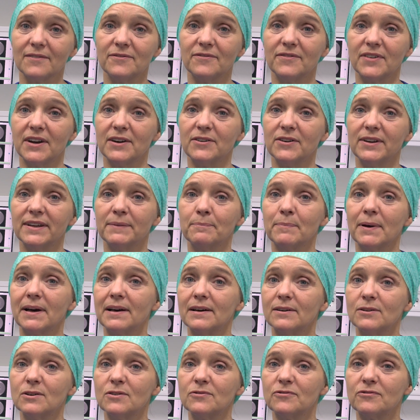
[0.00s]
are very
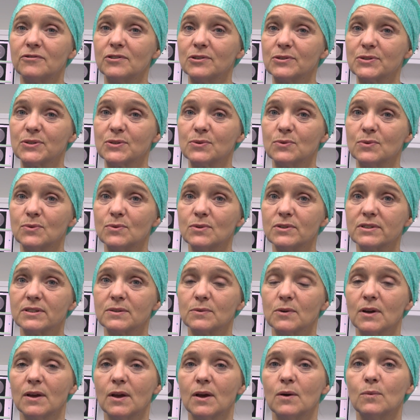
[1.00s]
powerful tools
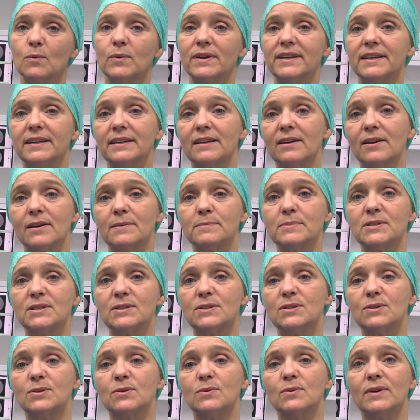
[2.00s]
when it comes
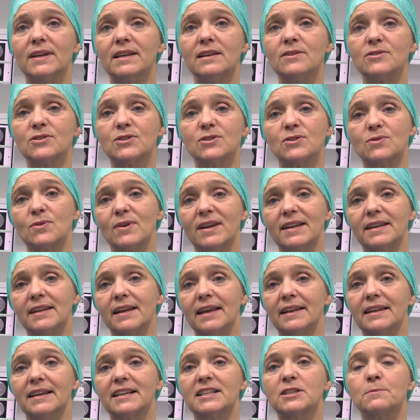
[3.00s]
to illustrate
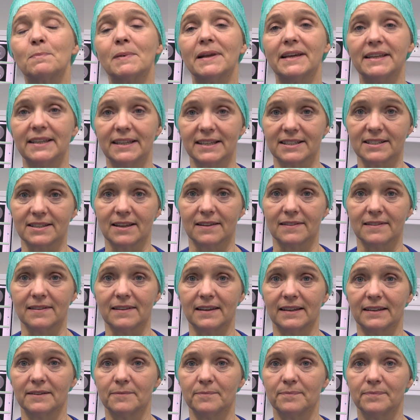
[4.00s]
and explaining
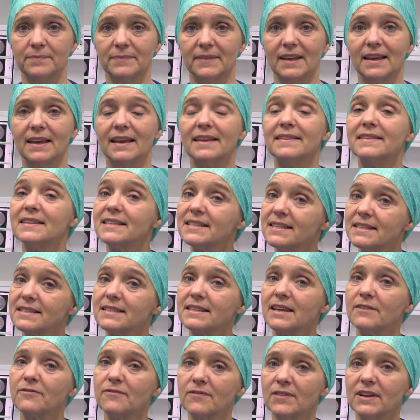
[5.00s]
something. This is
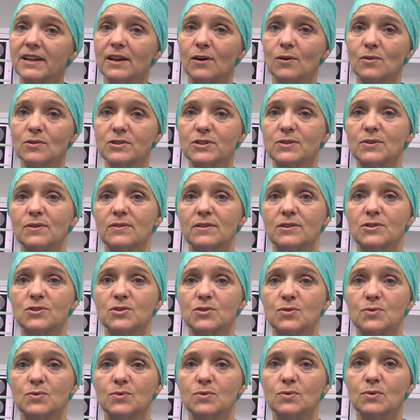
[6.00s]
definitely also the
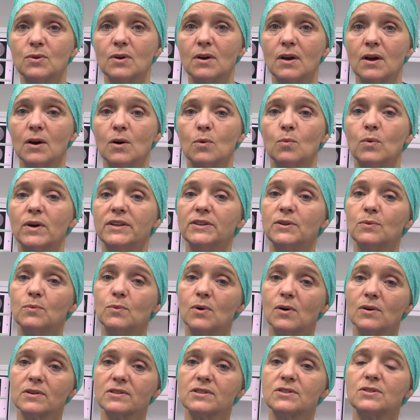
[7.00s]
true when you
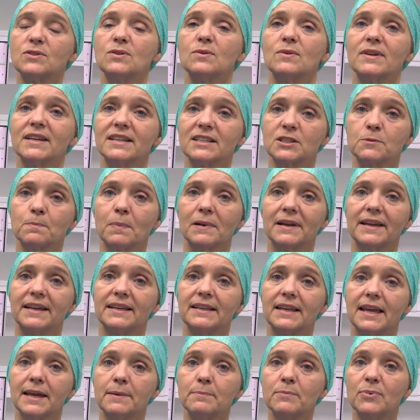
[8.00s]
want to
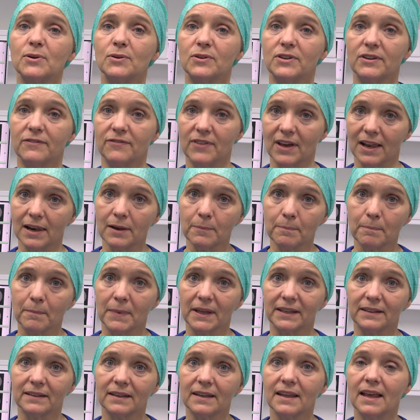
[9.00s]
explain embryo
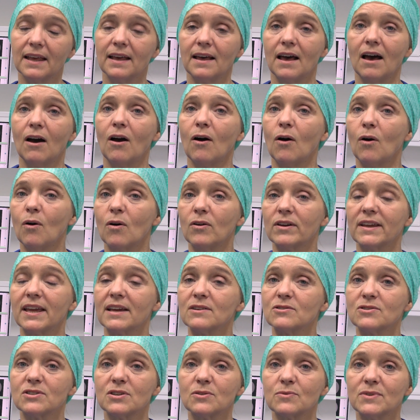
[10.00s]
development or
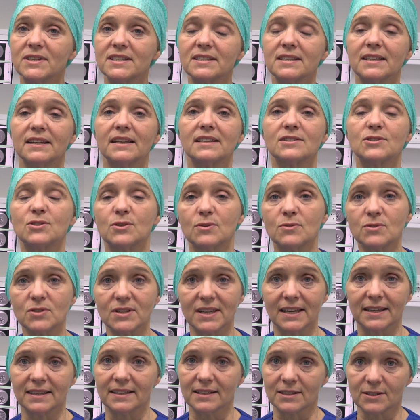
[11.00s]
characteristic
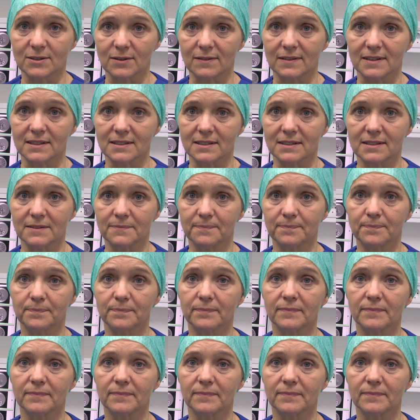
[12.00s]
associated to this.